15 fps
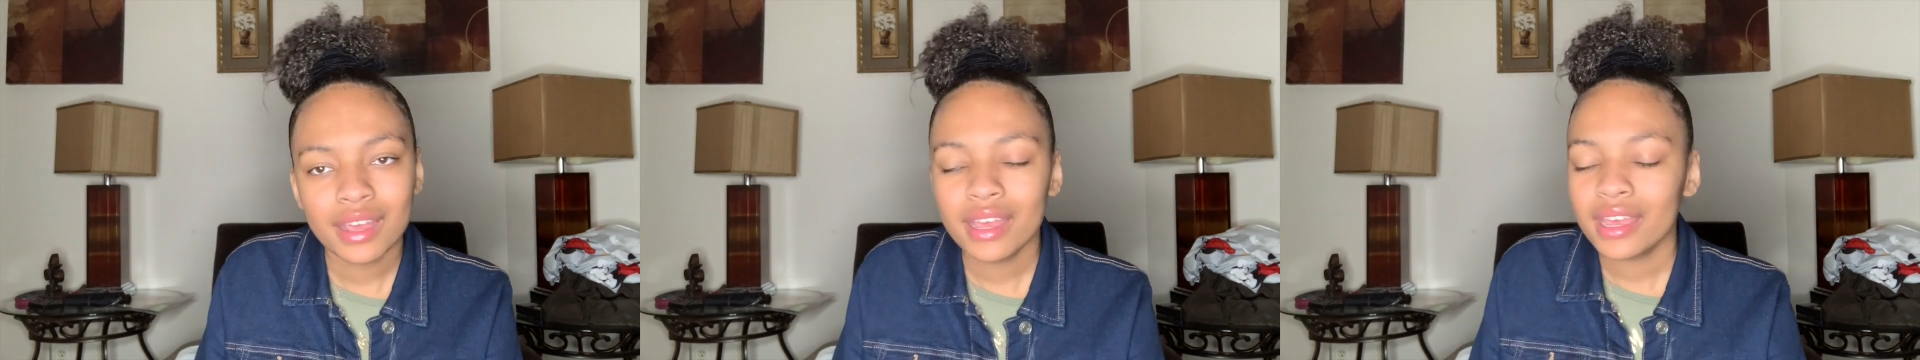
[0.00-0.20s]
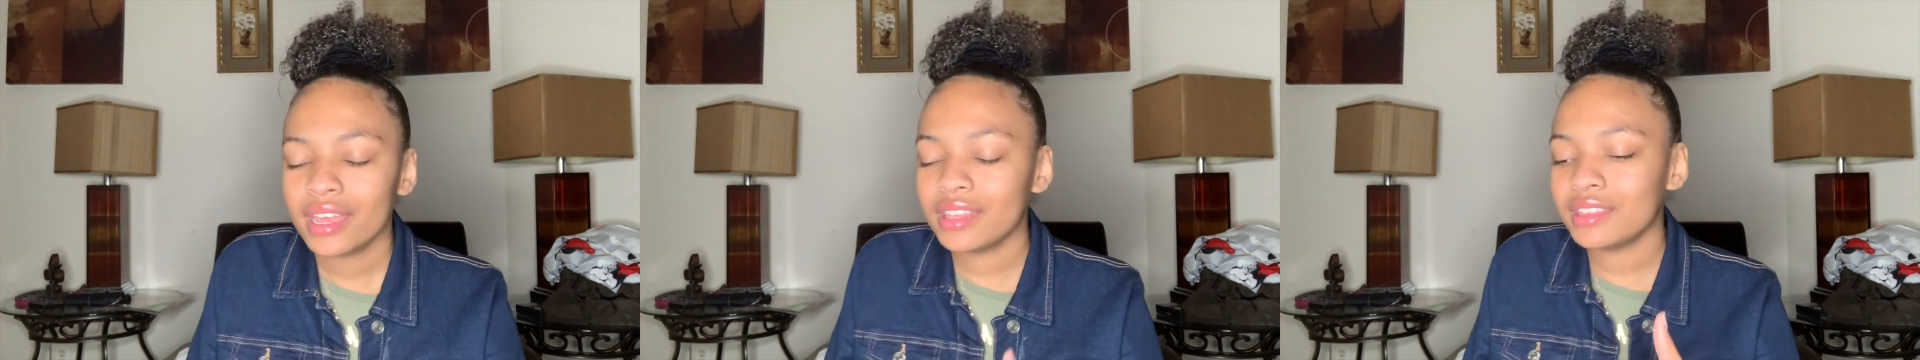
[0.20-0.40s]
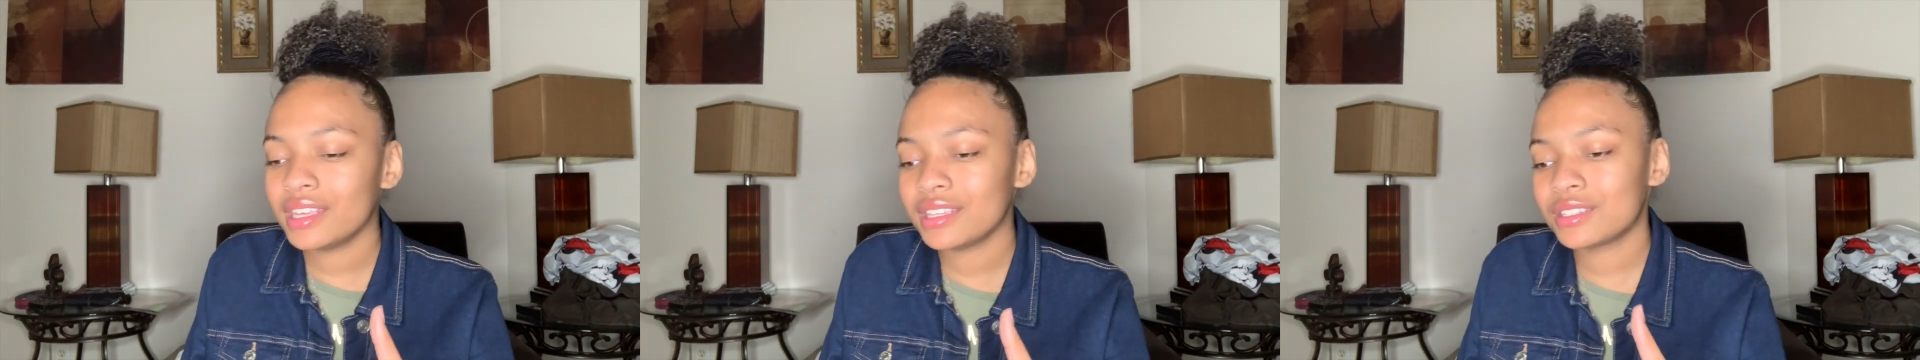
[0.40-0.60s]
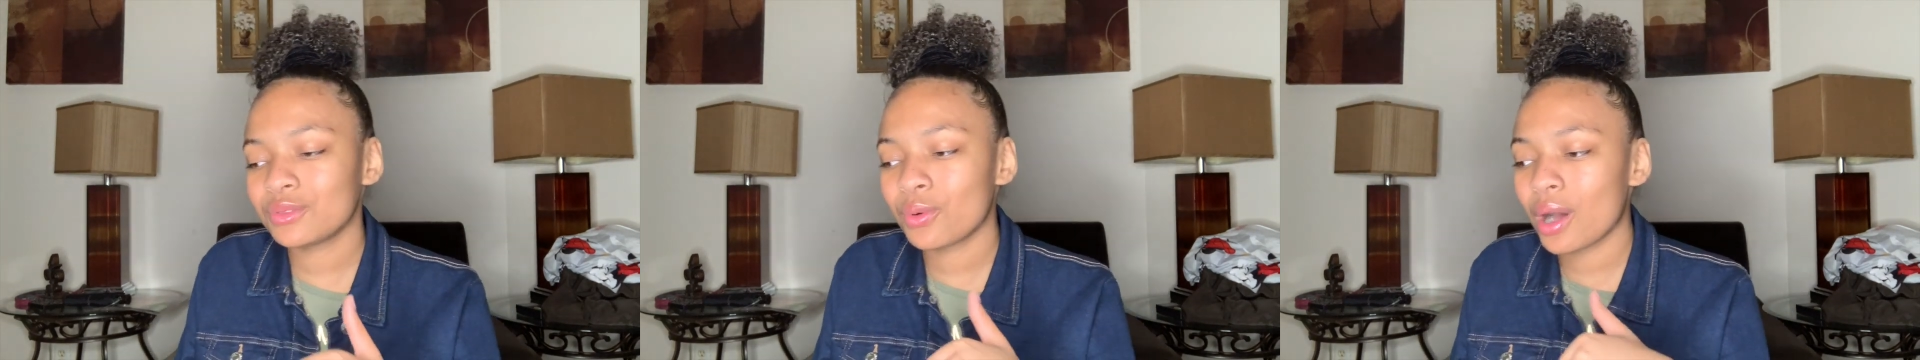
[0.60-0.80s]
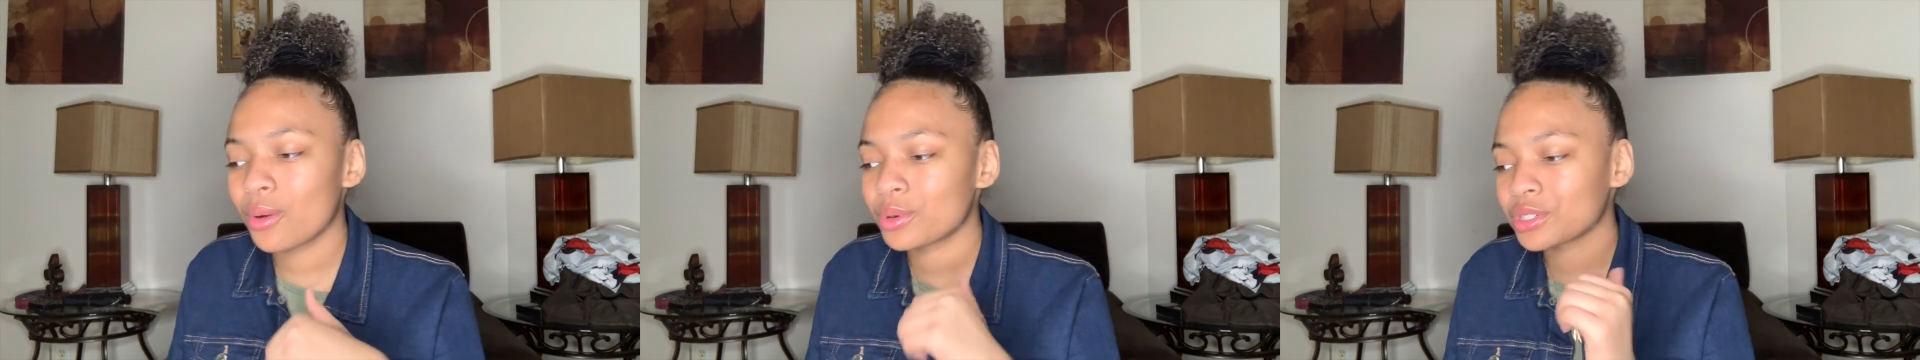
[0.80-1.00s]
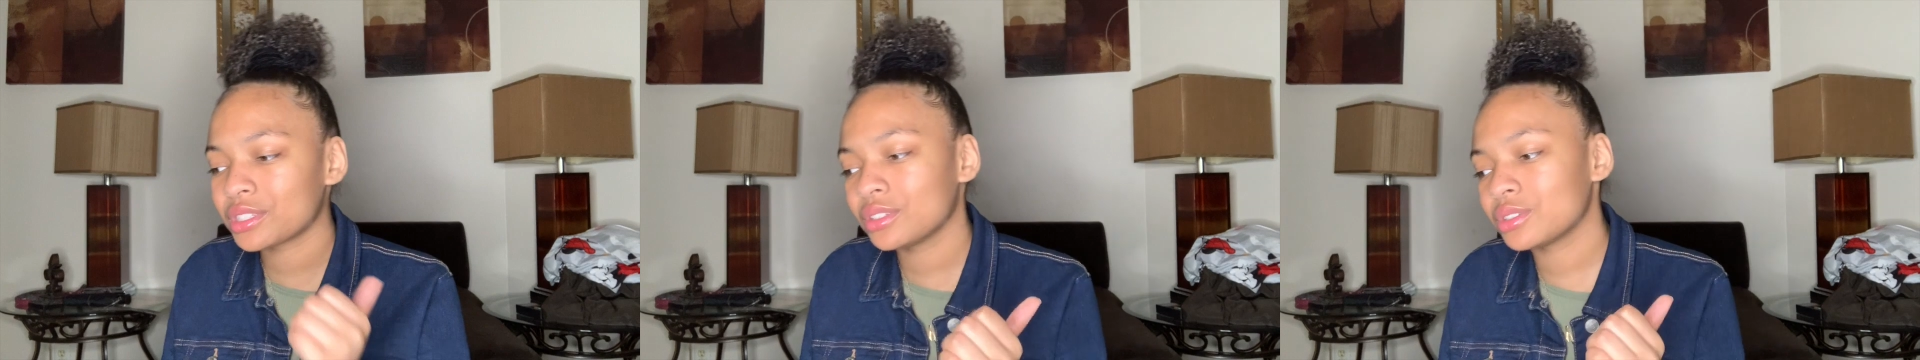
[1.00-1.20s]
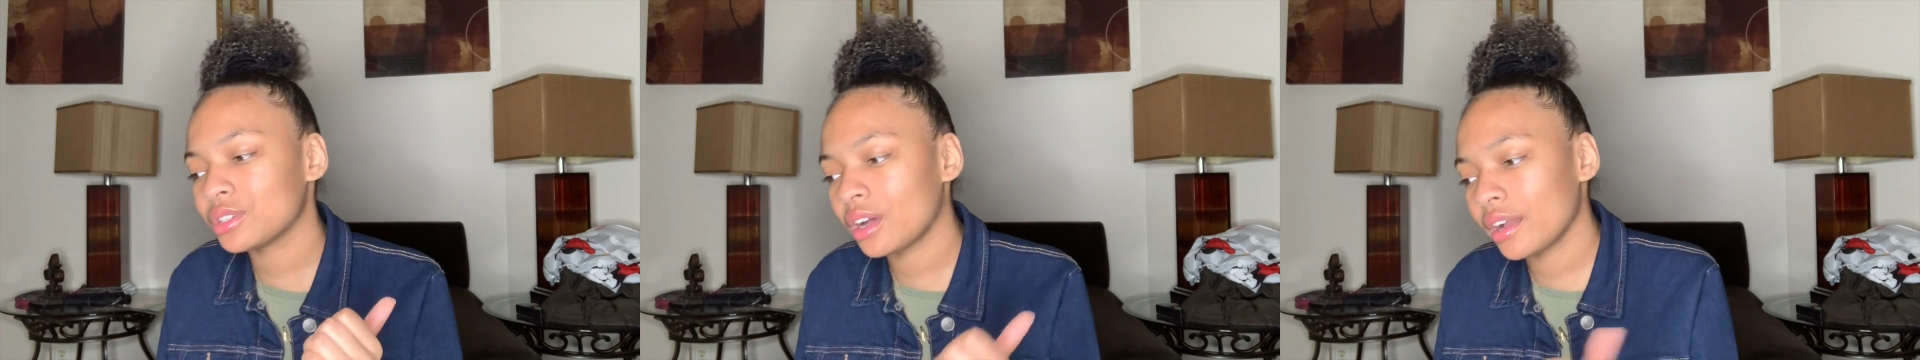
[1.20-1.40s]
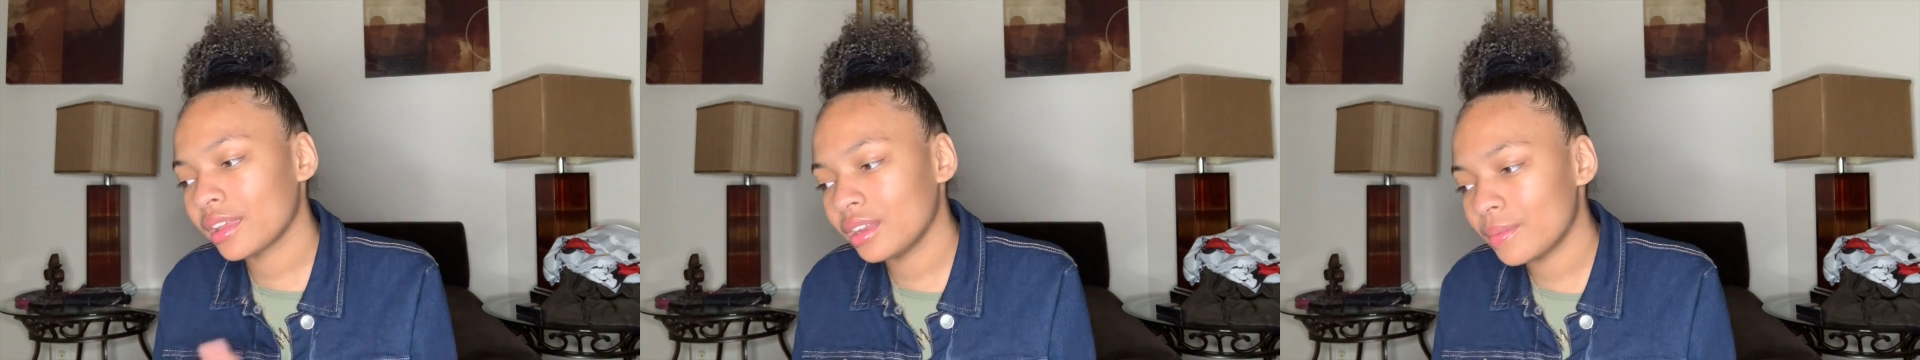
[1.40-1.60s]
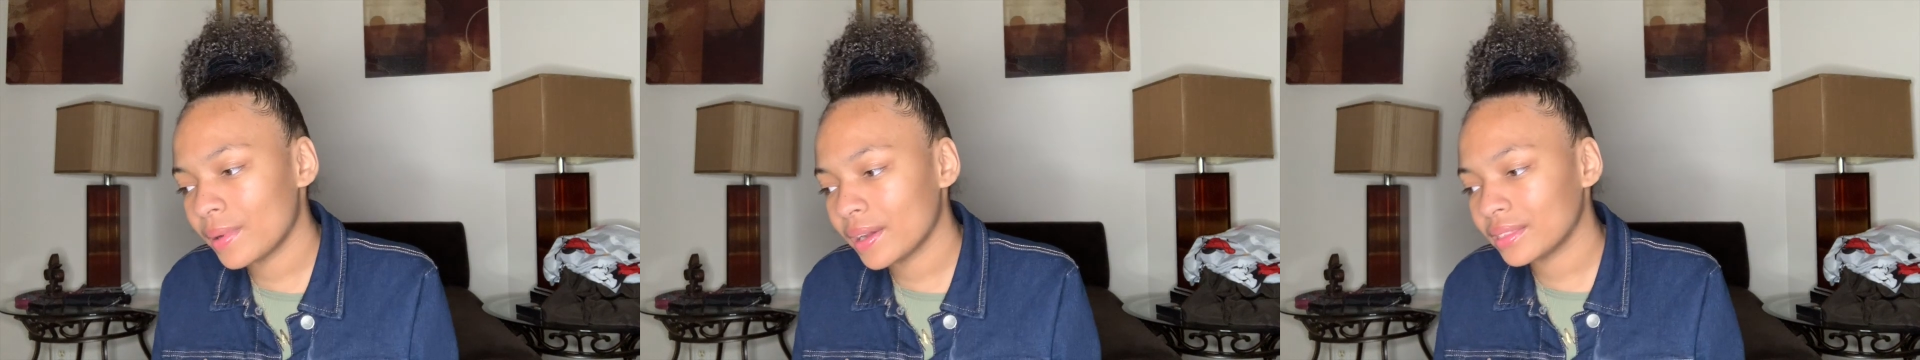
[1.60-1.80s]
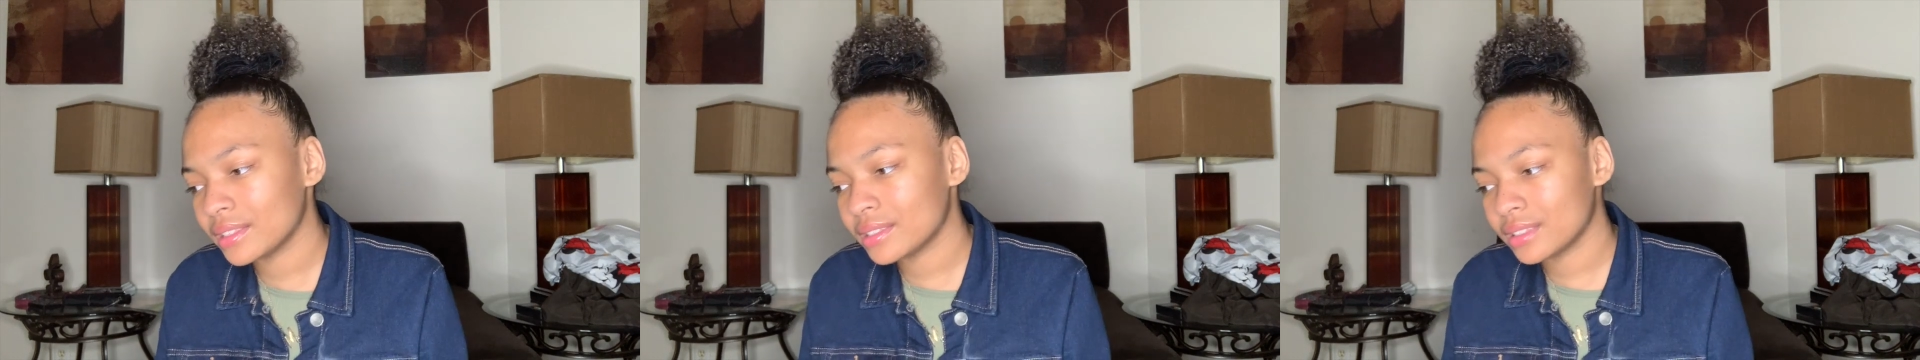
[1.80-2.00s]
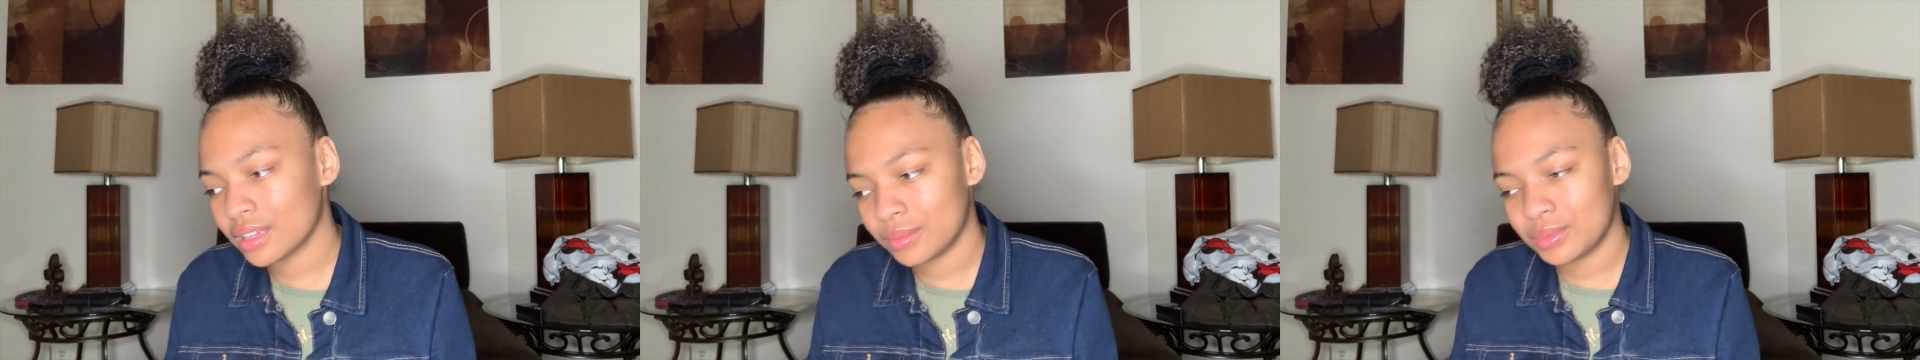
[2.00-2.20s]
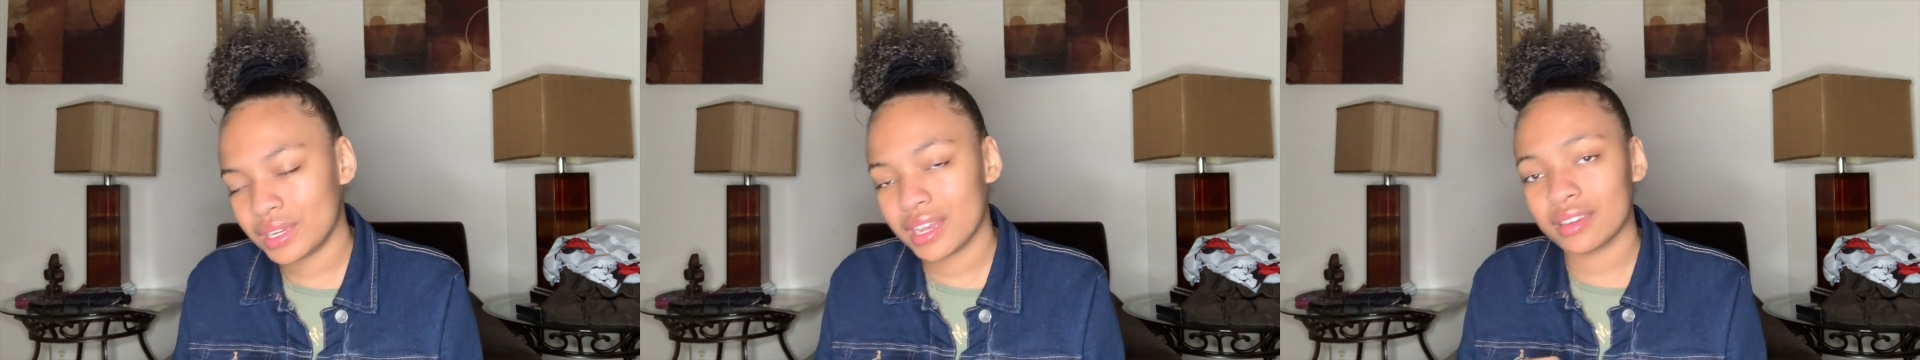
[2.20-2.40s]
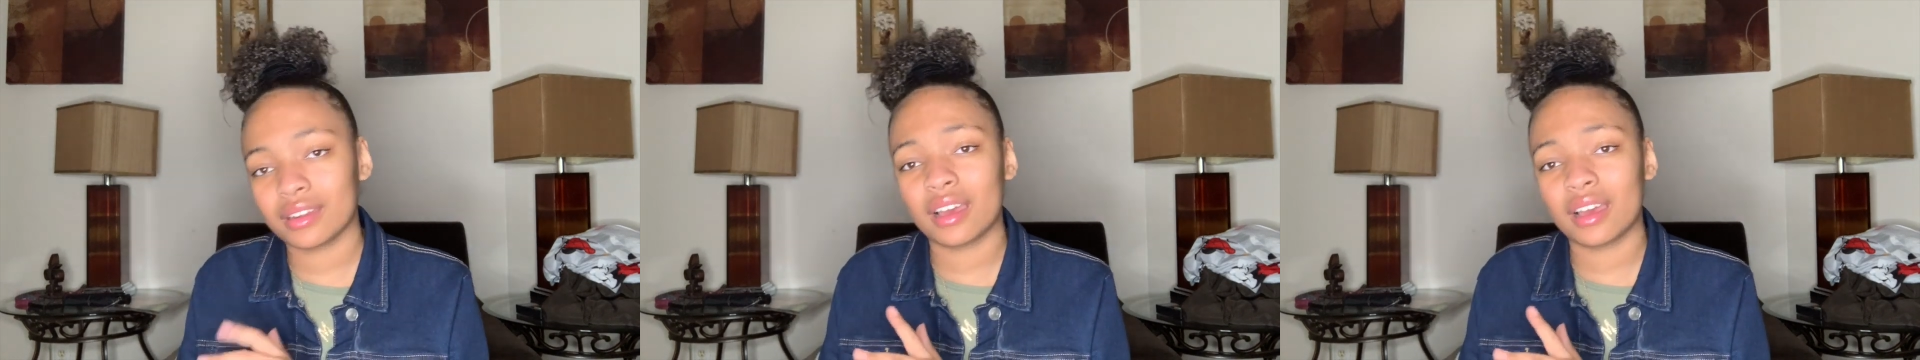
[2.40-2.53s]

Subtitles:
And then, while we're still talking about the subject,